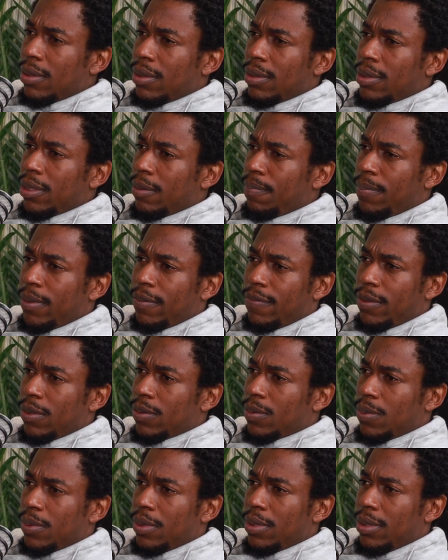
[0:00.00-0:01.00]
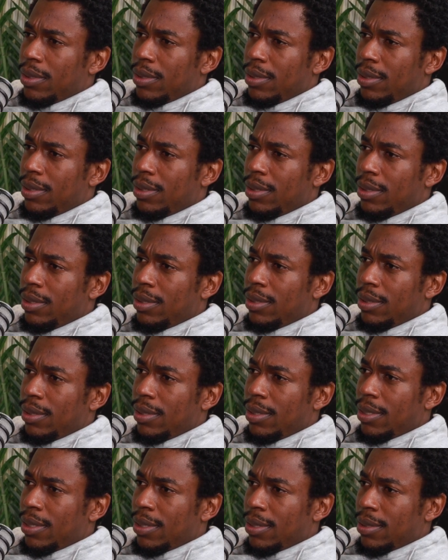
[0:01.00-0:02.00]
And you're perfect with the D,
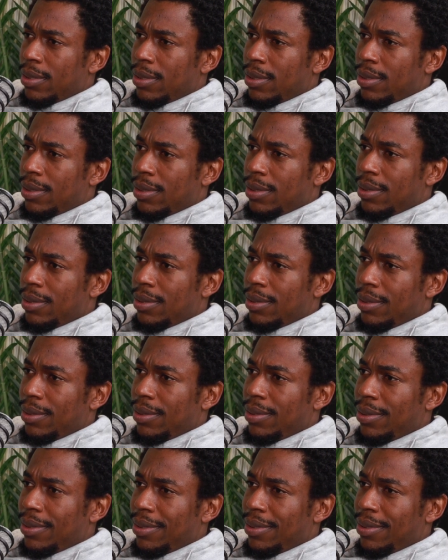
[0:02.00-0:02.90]
das, D.